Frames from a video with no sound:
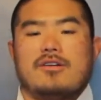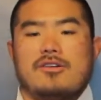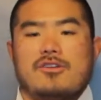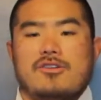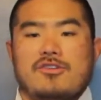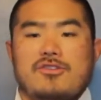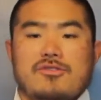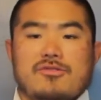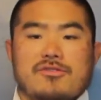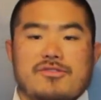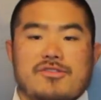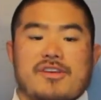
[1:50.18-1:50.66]

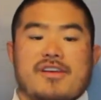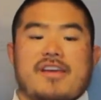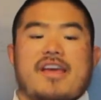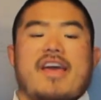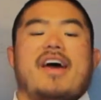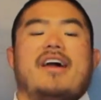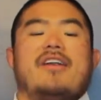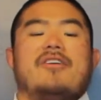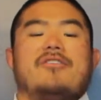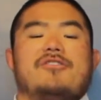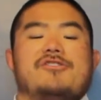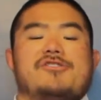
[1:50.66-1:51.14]
using
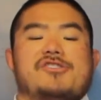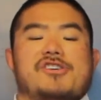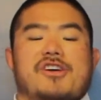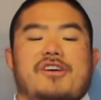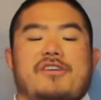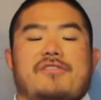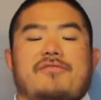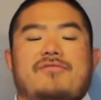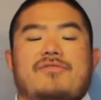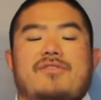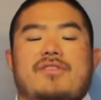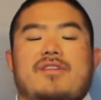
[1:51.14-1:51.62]

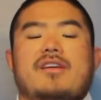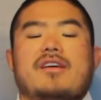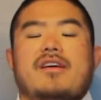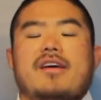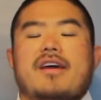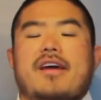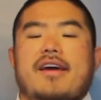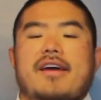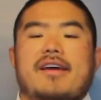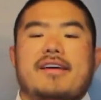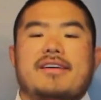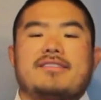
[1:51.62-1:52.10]
energy
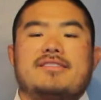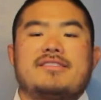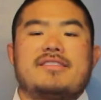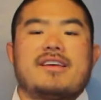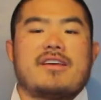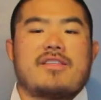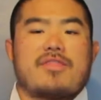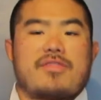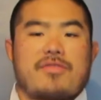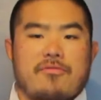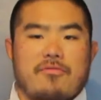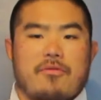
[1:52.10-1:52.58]
is,
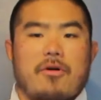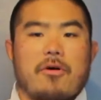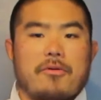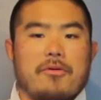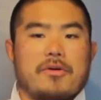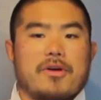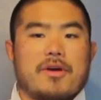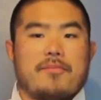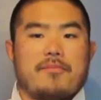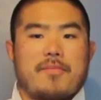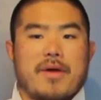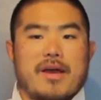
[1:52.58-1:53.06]
say,
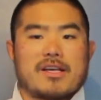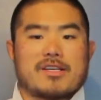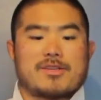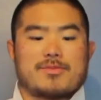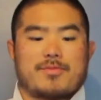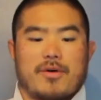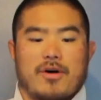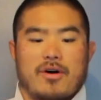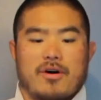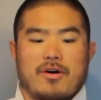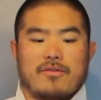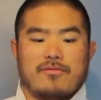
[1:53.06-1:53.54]
throwing a
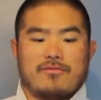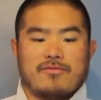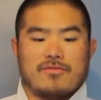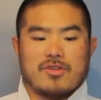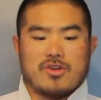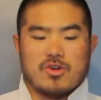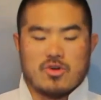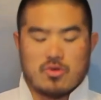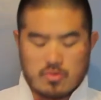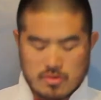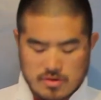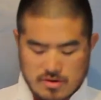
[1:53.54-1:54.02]
baseball.
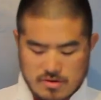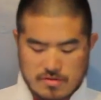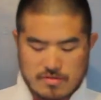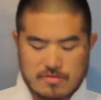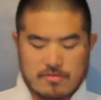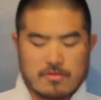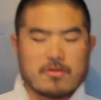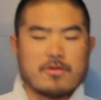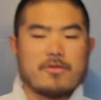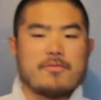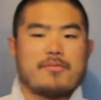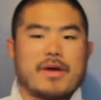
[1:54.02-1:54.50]
When you
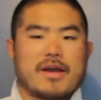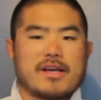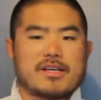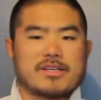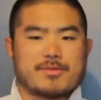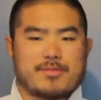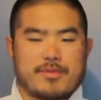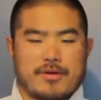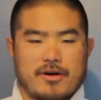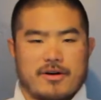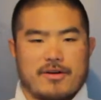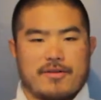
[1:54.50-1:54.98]
throw a
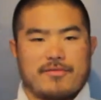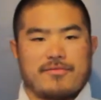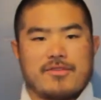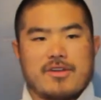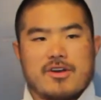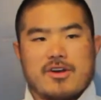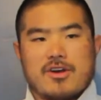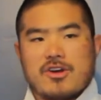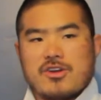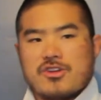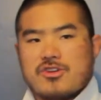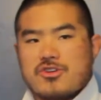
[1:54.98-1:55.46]
baseball,
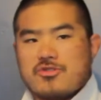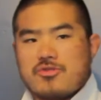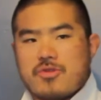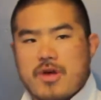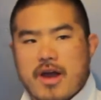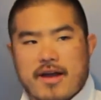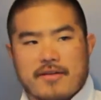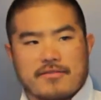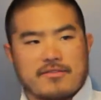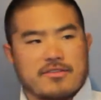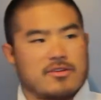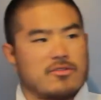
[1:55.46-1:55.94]
you
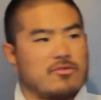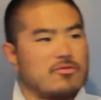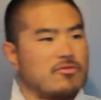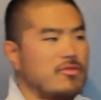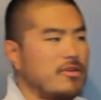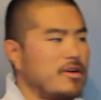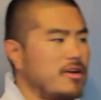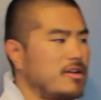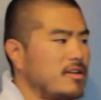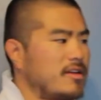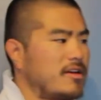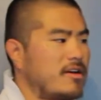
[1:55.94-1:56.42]
have to
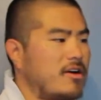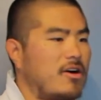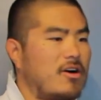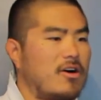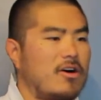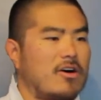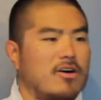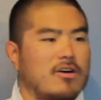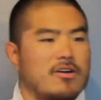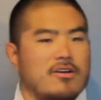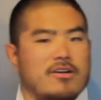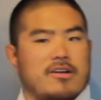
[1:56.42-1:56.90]
really
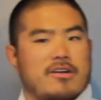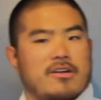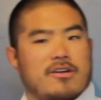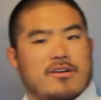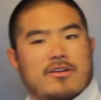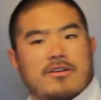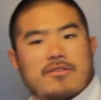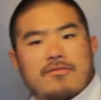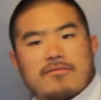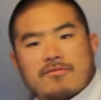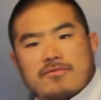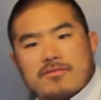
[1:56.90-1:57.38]
arc
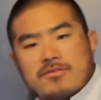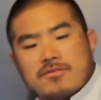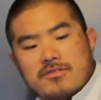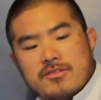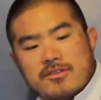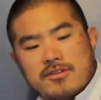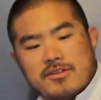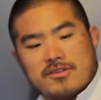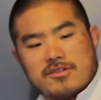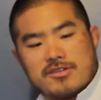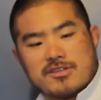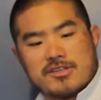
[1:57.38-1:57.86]

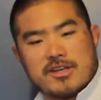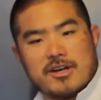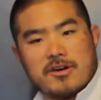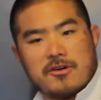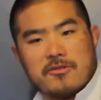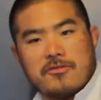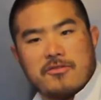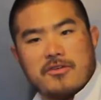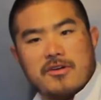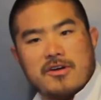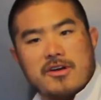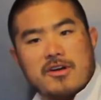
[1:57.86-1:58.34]

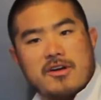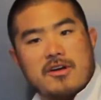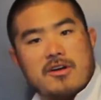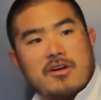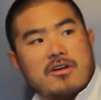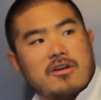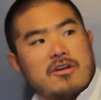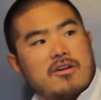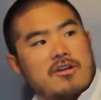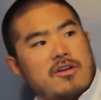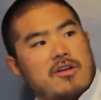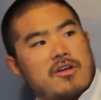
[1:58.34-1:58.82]
yourself,
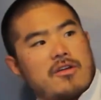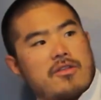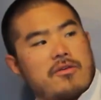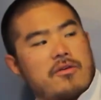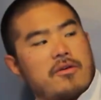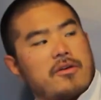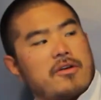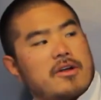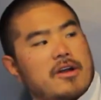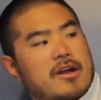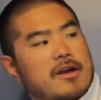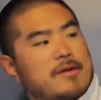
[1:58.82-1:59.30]
throw
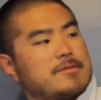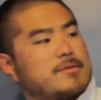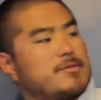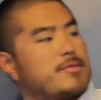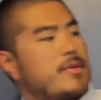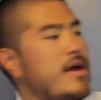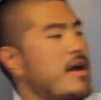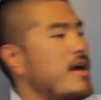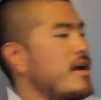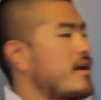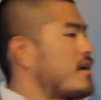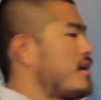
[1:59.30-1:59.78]
your hips
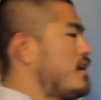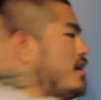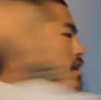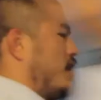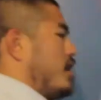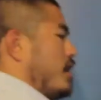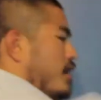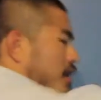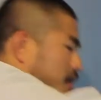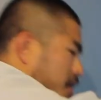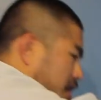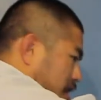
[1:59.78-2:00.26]
back,
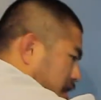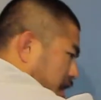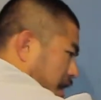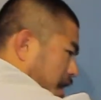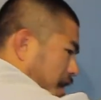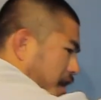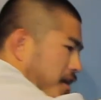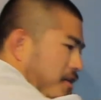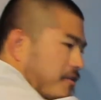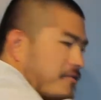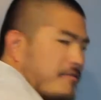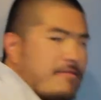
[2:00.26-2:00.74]

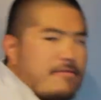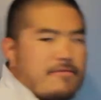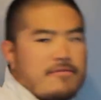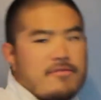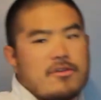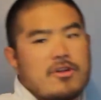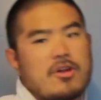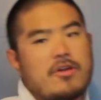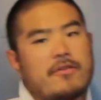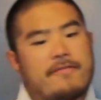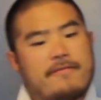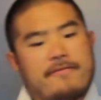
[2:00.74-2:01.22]
and
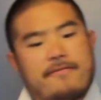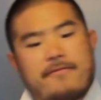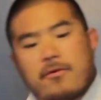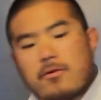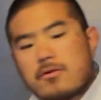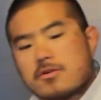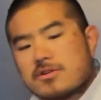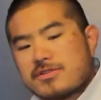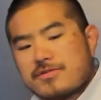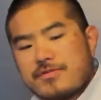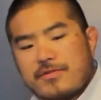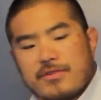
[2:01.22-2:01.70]

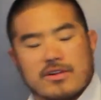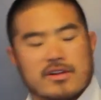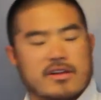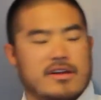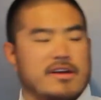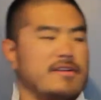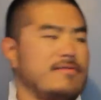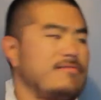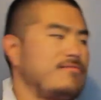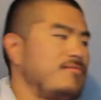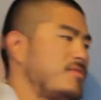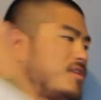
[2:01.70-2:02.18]

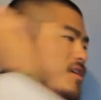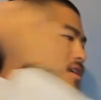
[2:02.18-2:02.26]
forcefully